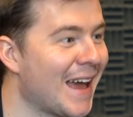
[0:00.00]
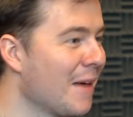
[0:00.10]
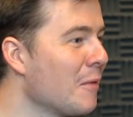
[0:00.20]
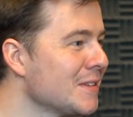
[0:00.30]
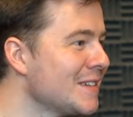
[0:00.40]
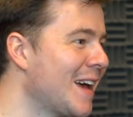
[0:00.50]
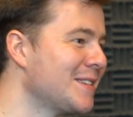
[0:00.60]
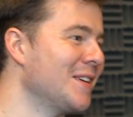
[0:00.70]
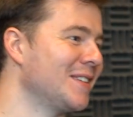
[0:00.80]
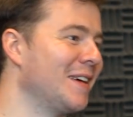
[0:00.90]
Yeah, that was a
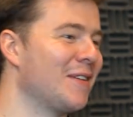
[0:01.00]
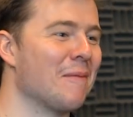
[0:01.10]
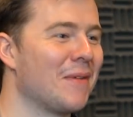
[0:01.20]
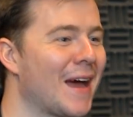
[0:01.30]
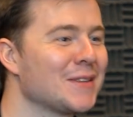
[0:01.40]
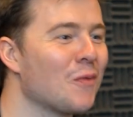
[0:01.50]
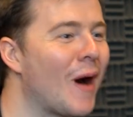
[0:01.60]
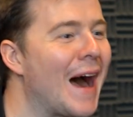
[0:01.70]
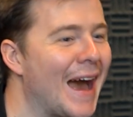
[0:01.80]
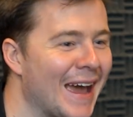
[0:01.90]
nice note to leave it on. But that's
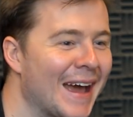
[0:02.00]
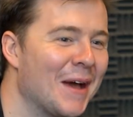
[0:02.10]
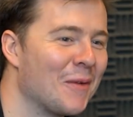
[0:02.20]
why